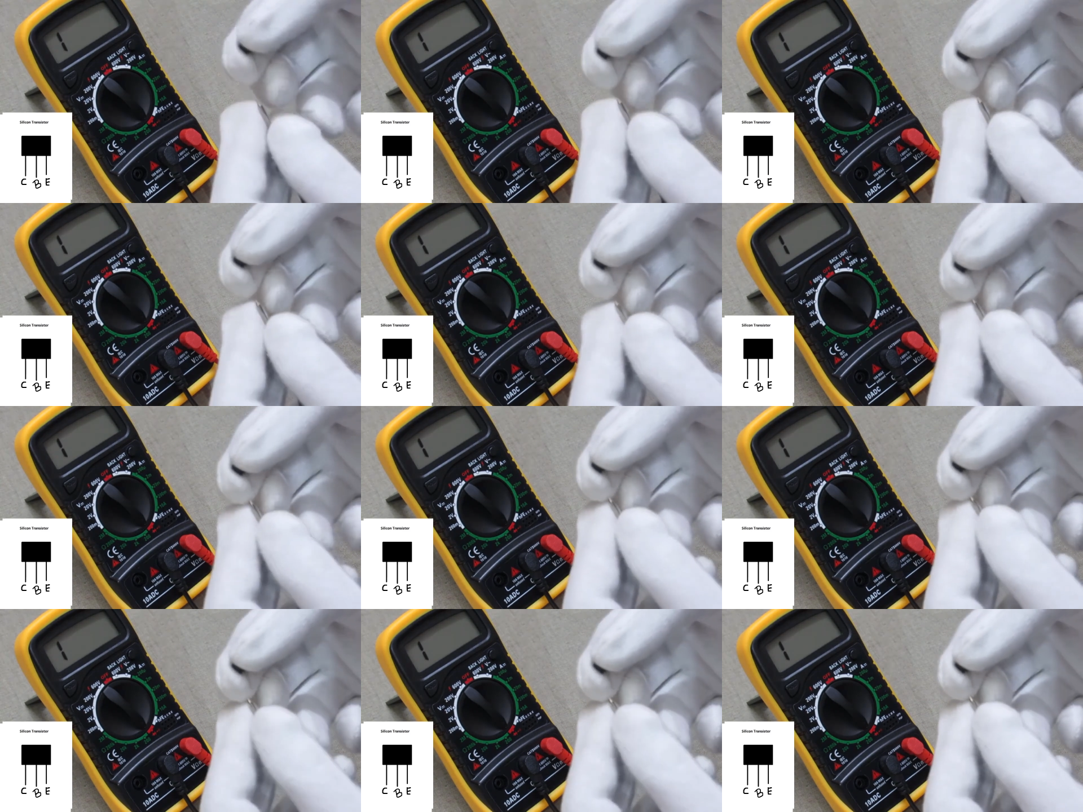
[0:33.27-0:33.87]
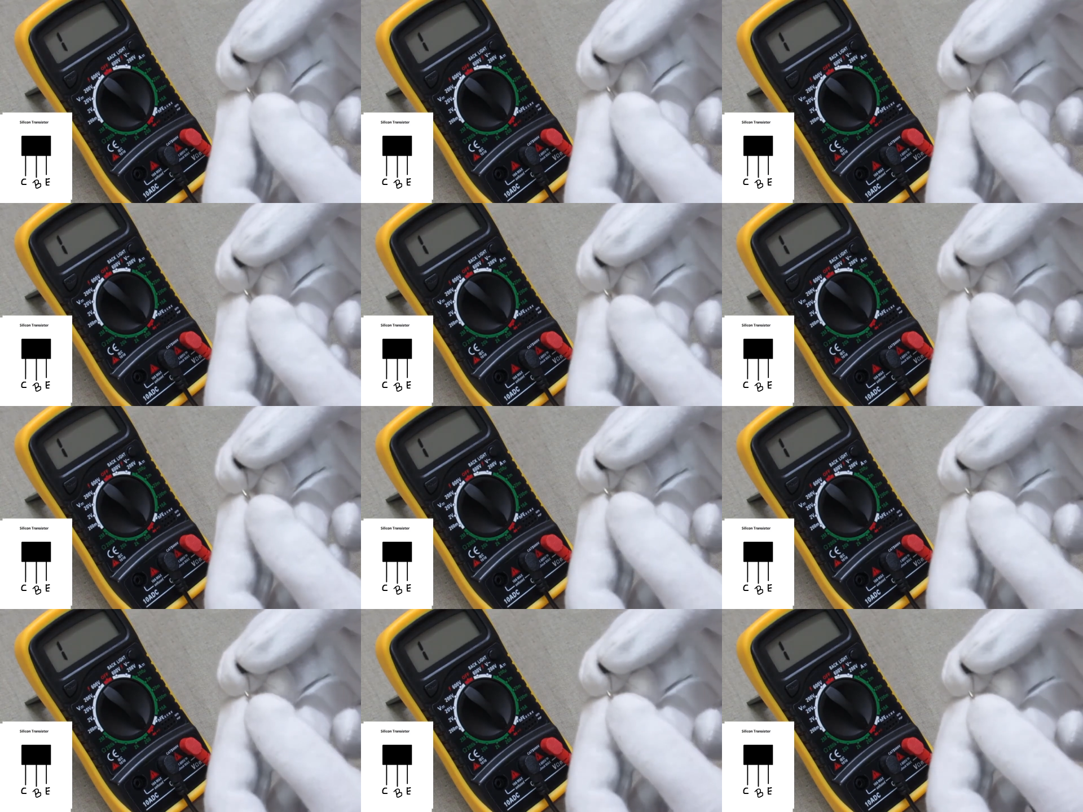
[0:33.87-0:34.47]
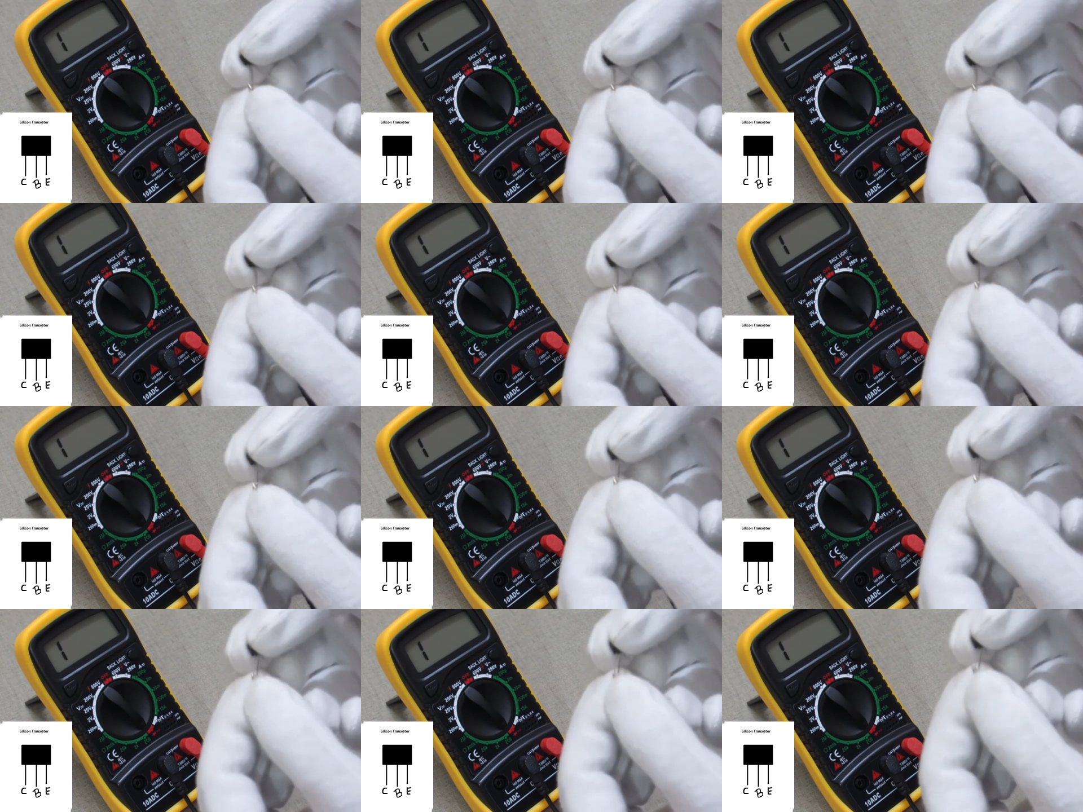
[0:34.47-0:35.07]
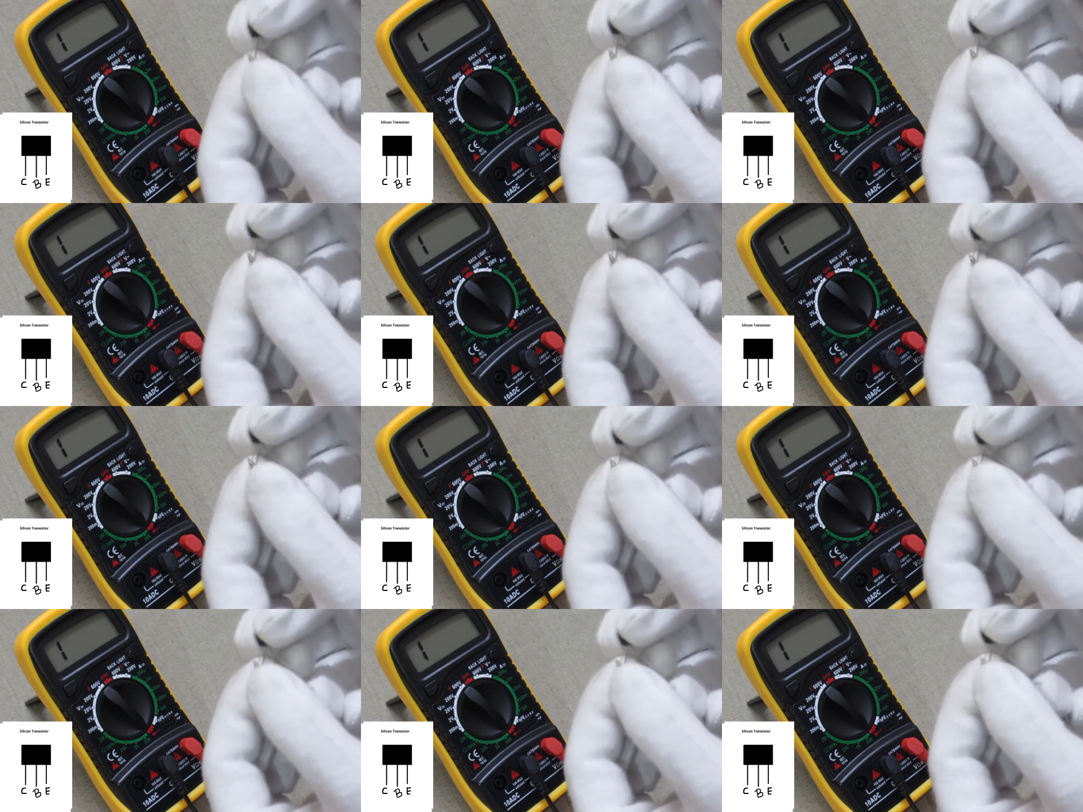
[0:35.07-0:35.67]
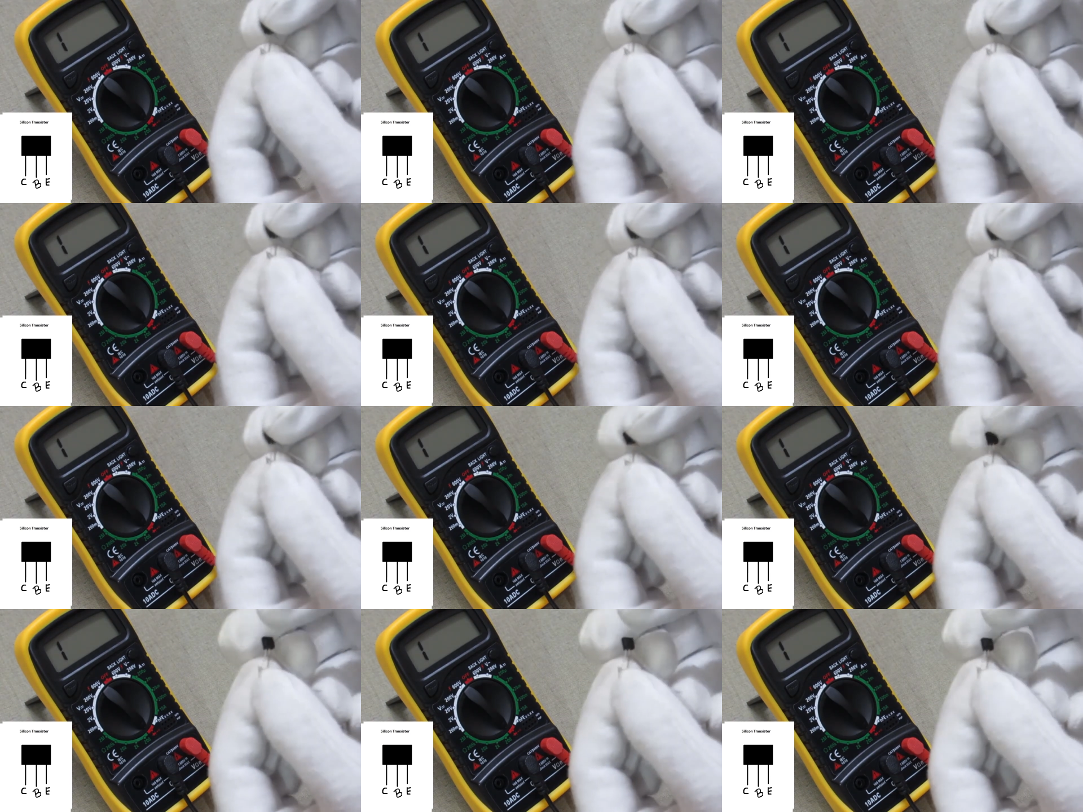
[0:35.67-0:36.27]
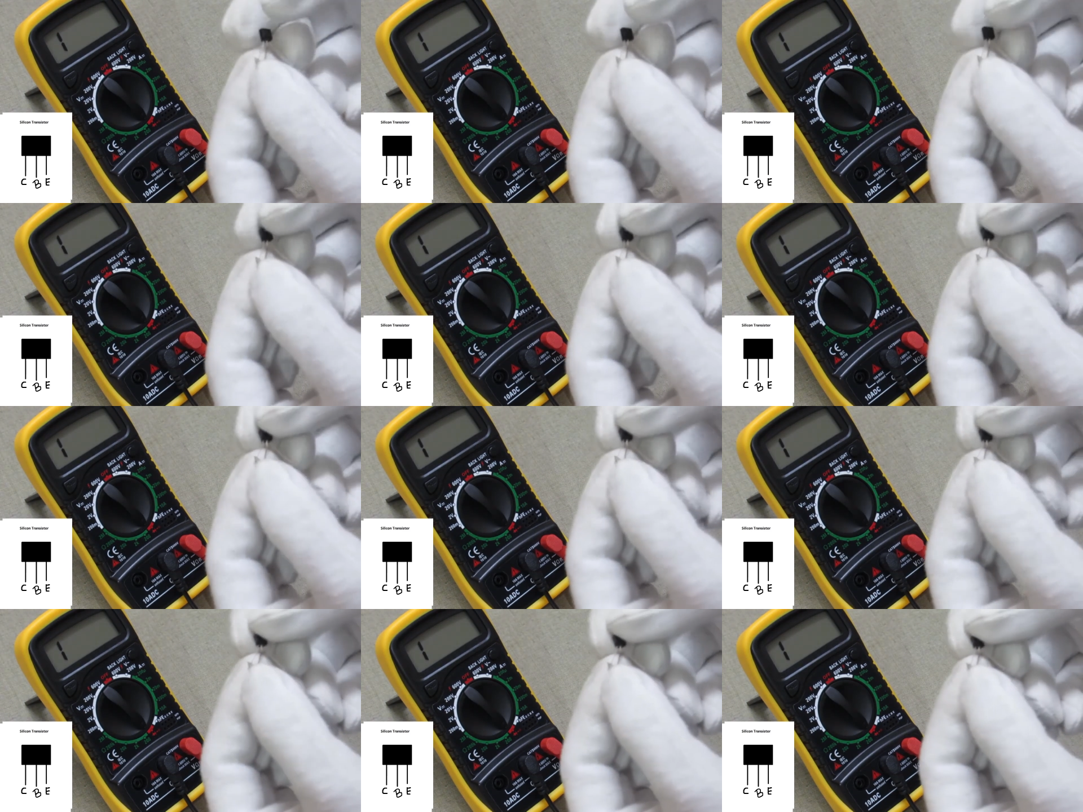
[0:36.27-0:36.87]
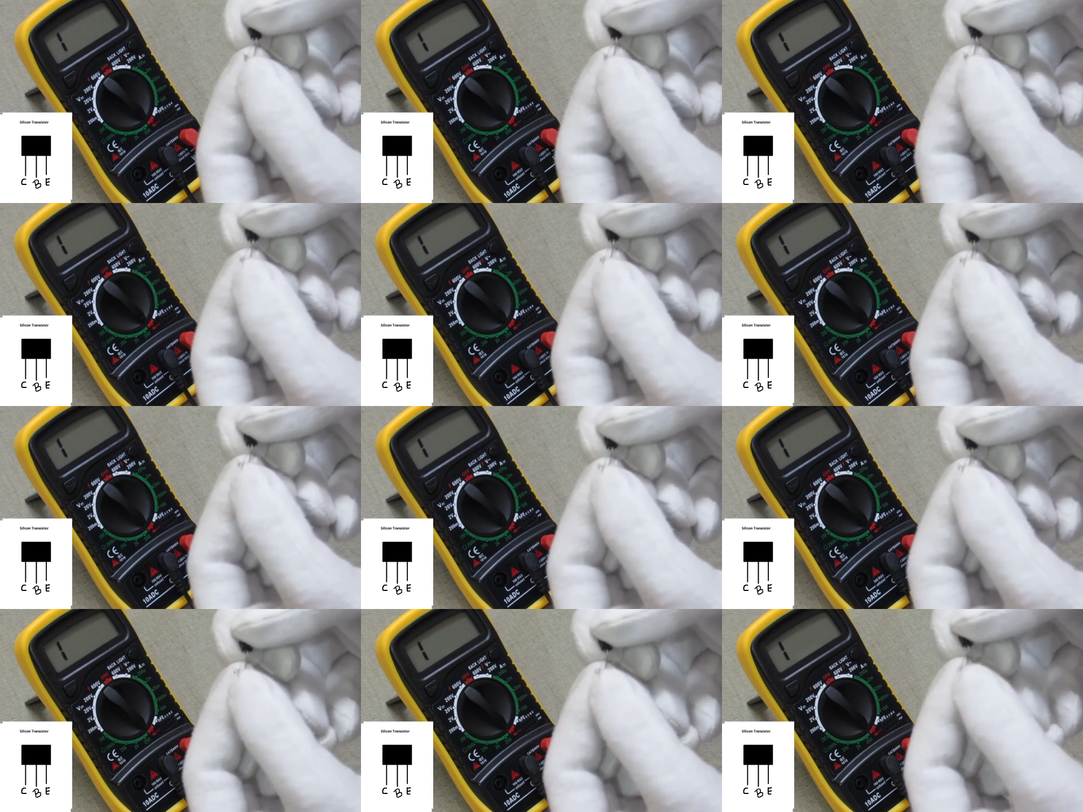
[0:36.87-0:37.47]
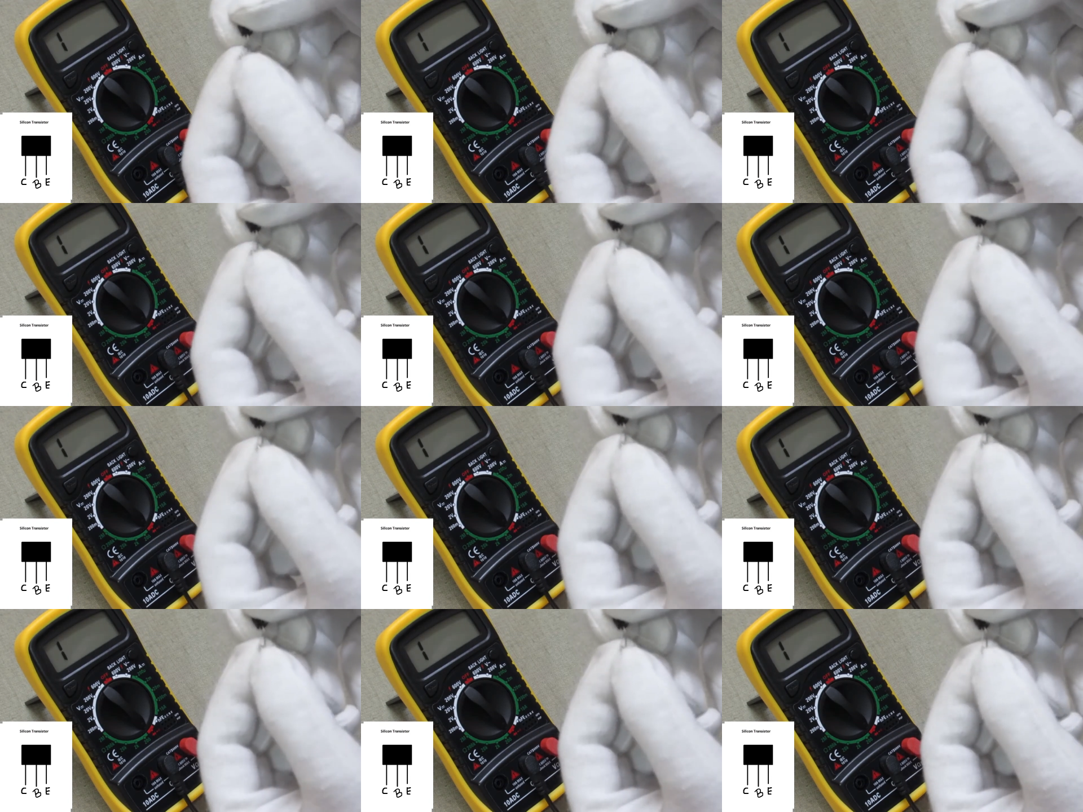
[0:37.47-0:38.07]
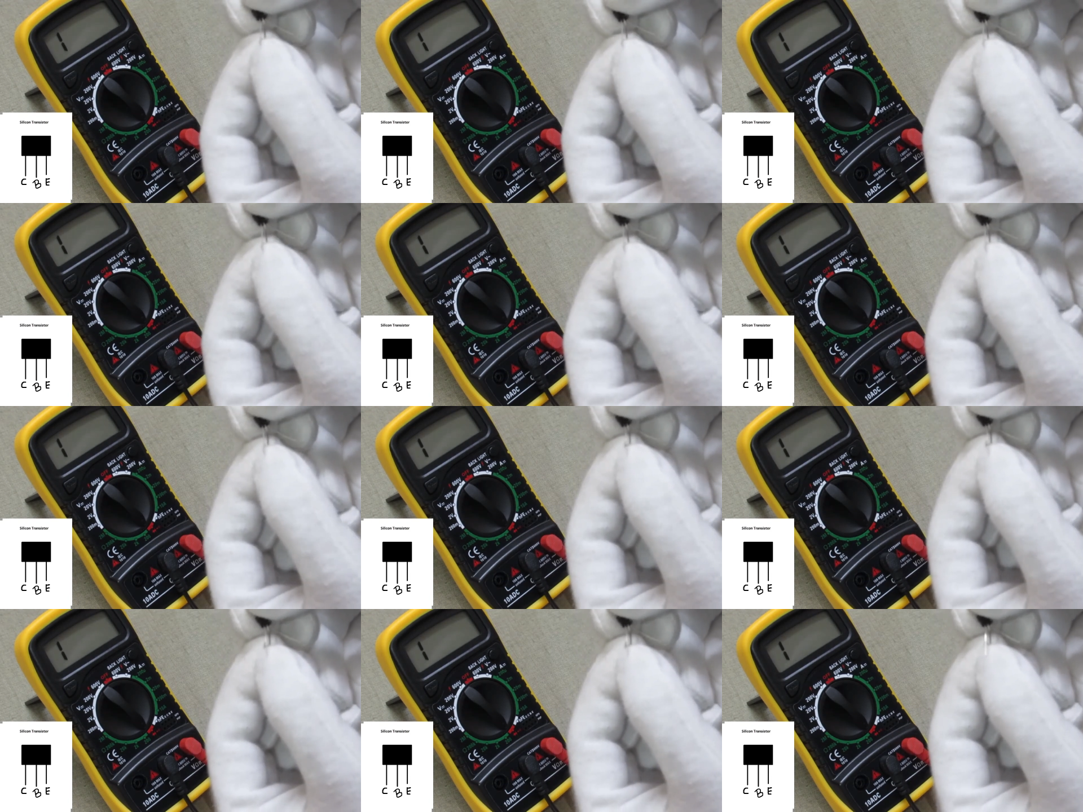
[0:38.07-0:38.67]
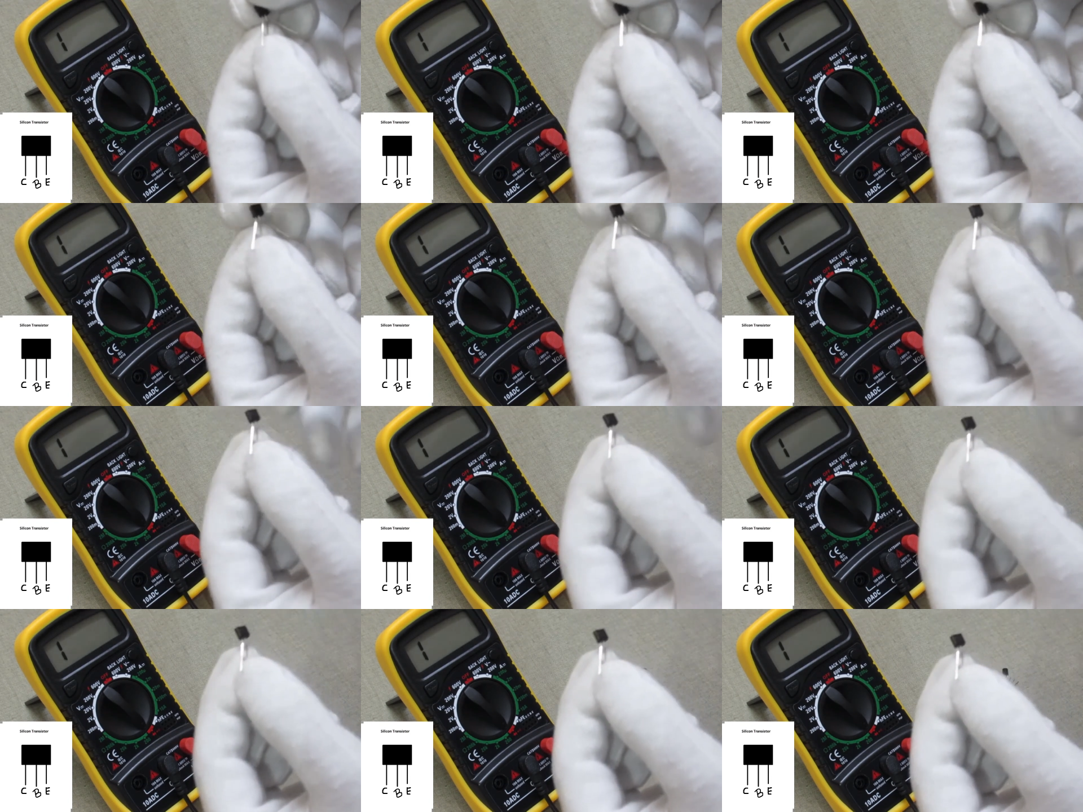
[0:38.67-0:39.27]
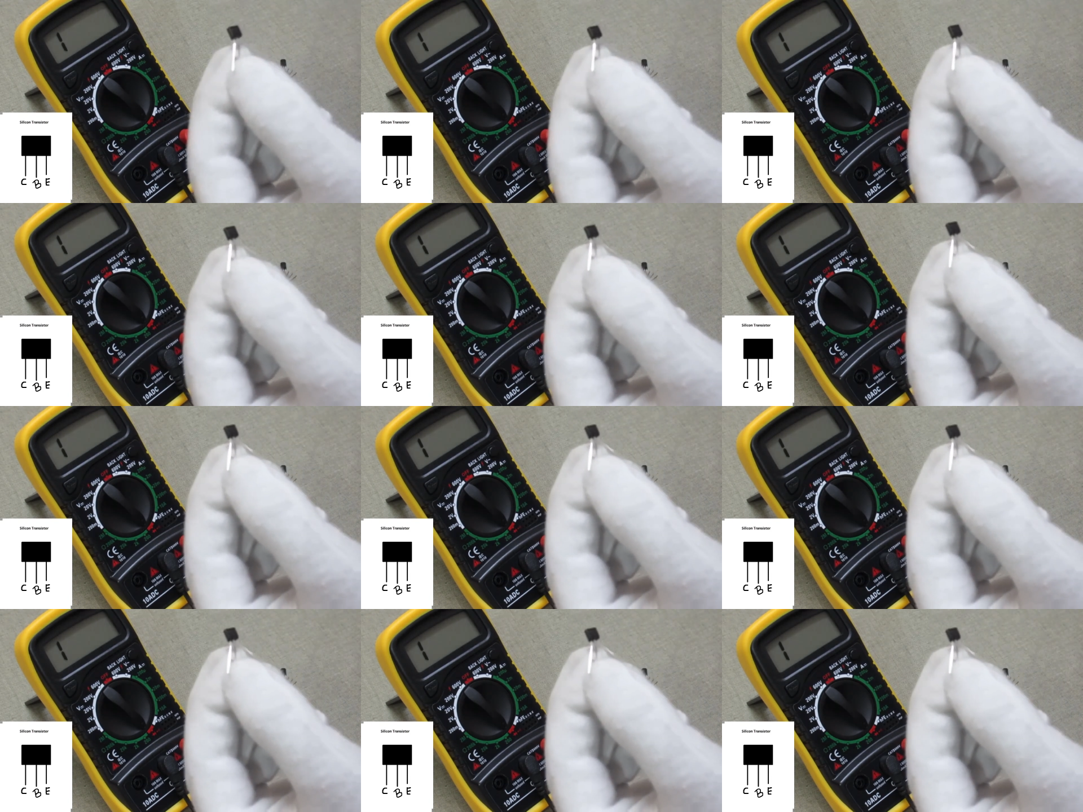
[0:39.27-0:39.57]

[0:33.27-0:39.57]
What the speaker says: (no speaker visible)